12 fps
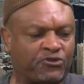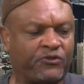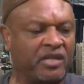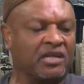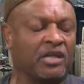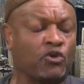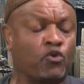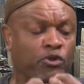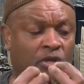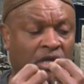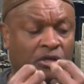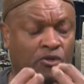treated
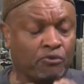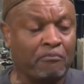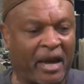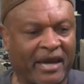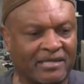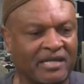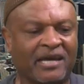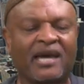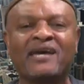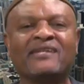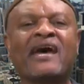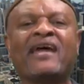inhumanely,
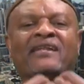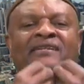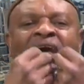that